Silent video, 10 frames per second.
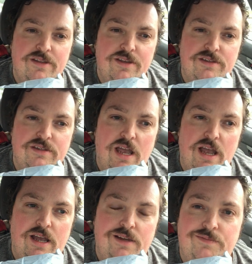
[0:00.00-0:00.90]
this
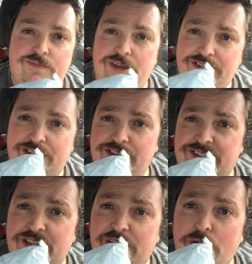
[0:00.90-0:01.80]
uh, basically
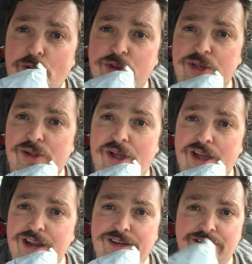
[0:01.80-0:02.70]
this clothing
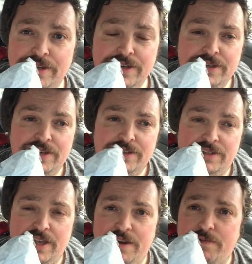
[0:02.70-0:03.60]
line
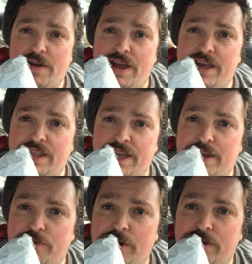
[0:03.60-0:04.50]
said if I
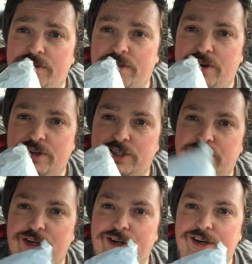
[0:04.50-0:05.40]
like wear their
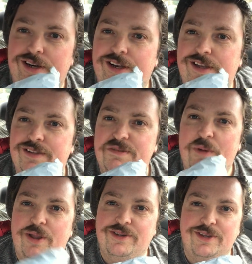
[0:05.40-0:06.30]
shirt and
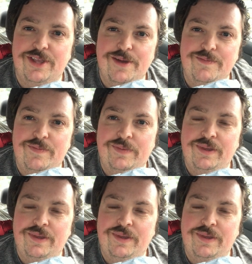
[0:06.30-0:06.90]
sponsor them,